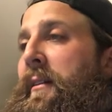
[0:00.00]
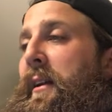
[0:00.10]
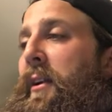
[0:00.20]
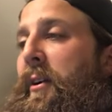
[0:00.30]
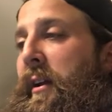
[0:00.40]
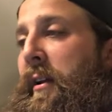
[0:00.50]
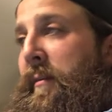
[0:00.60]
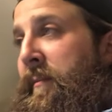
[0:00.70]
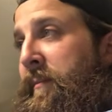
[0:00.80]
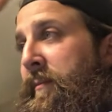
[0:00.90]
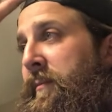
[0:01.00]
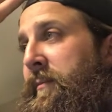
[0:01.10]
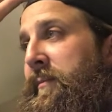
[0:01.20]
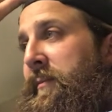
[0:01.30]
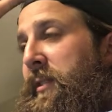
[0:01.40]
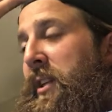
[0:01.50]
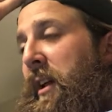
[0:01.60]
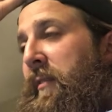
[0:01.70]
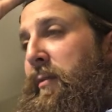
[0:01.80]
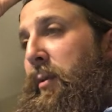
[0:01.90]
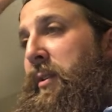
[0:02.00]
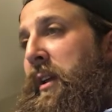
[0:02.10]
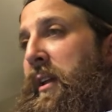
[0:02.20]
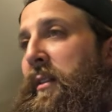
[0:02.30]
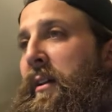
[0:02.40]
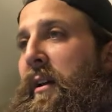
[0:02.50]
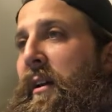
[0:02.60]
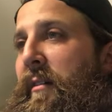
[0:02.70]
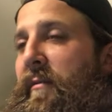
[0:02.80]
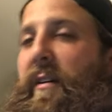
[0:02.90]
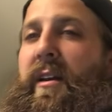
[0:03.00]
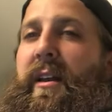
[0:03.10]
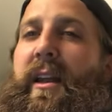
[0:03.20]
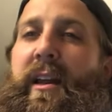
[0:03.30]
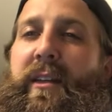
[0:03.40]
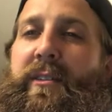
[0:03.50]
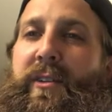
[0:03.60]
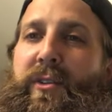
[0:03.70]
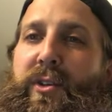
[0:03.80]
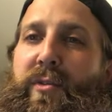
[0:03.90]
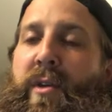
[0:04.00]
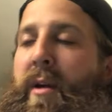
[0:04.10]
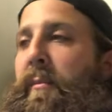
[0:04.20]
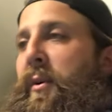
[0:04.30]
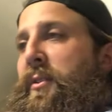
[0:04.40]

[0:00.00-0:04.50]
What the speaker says: here I am, July 14th, finally getting to the June number.